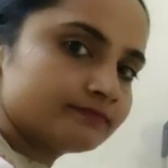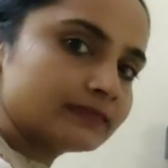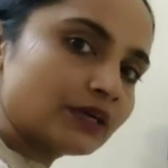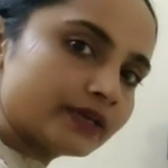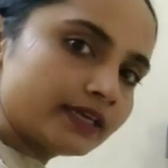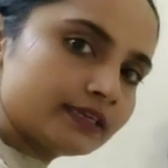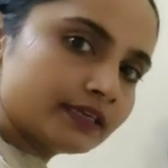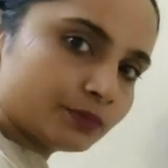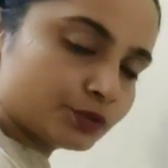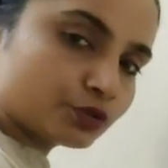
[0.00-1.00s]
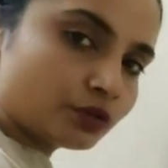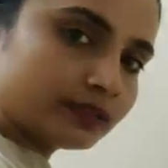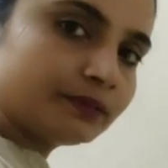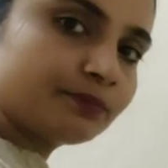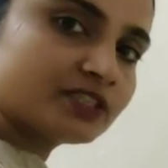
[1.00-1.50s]
Okay, it was called the
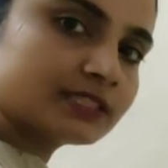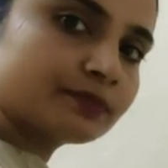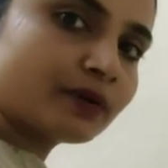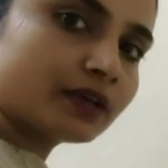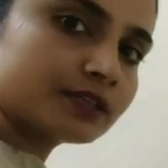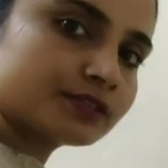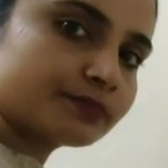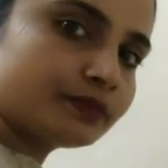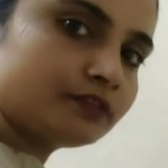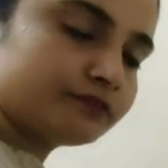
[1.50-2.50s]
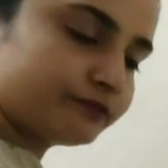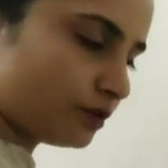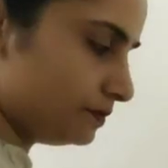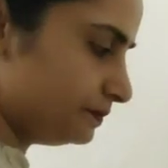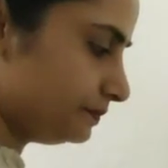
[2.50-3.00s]
present participle form.
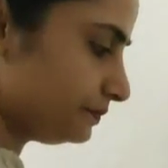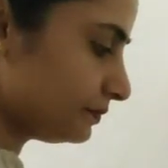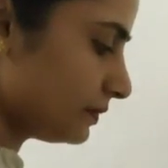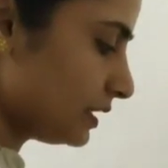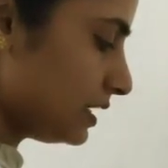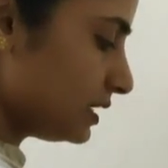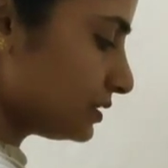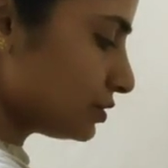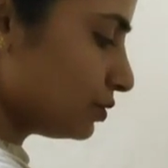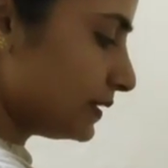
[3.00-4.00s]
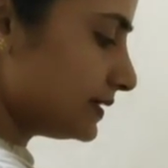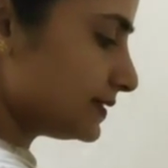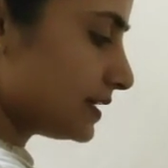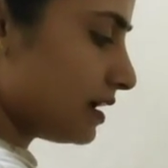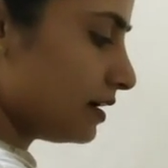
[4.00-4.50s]
So is
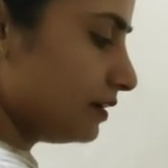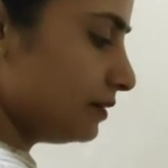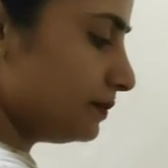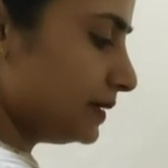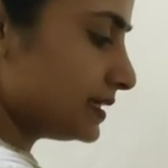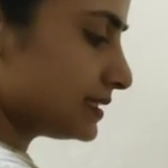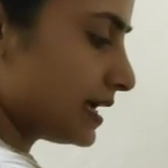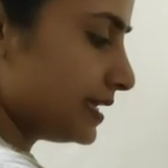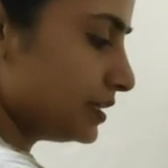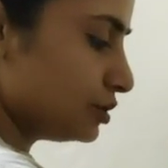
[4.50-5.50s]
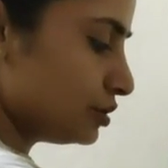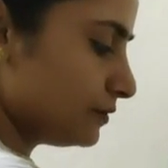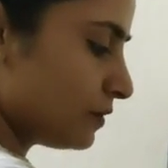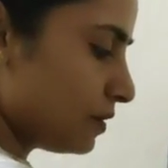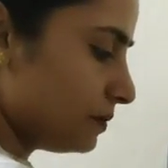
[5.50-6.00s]
are plus ing
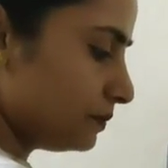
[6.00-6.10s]
form